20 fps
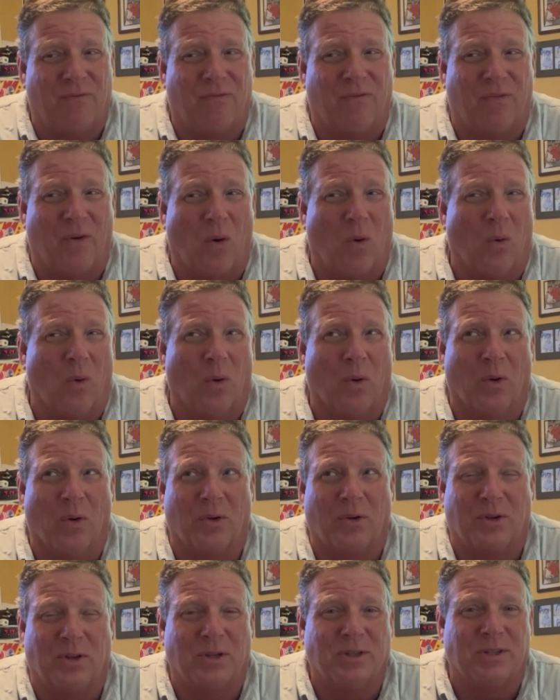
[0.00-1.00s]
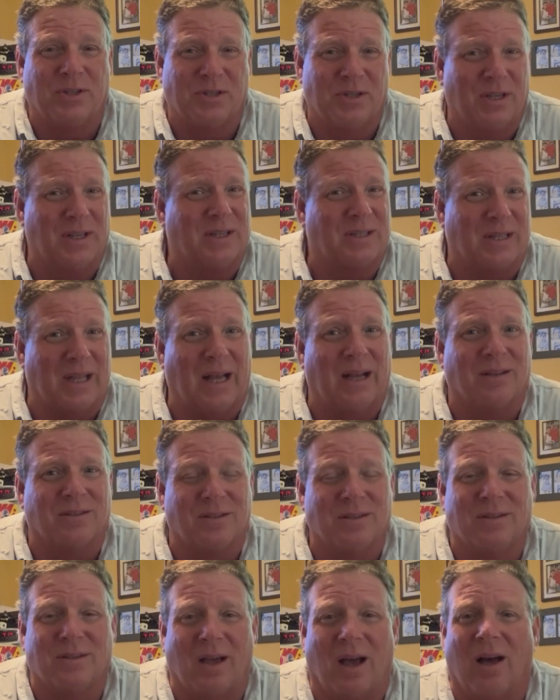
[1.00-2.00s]
$4,000 to
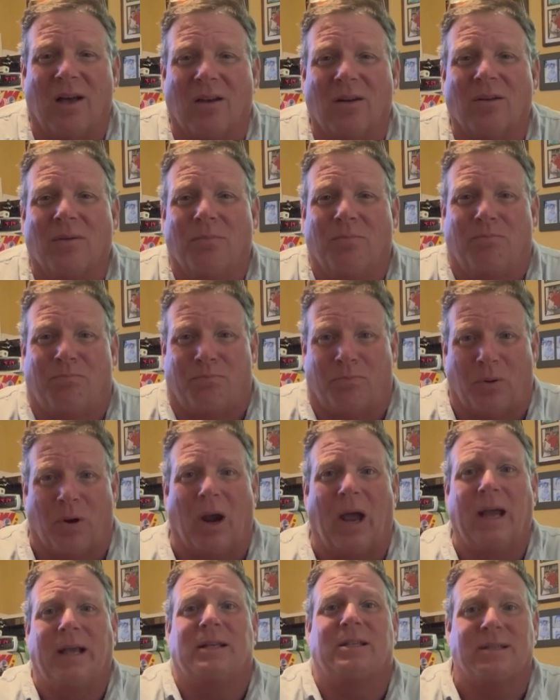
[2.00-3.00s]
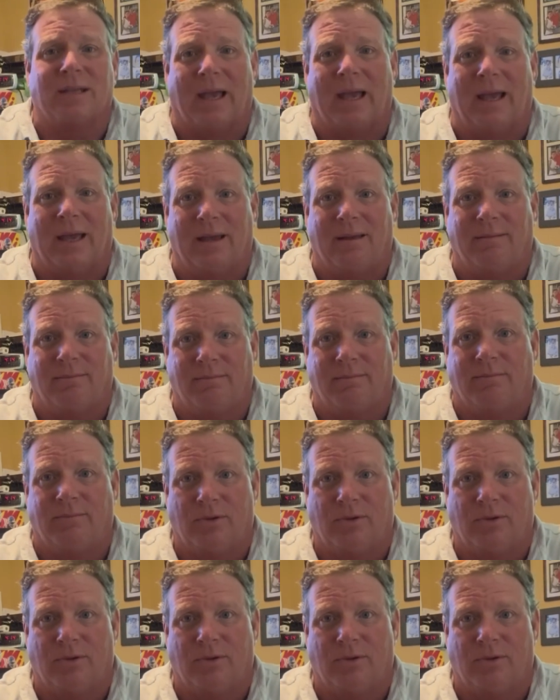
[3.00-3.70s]
$6,000 price add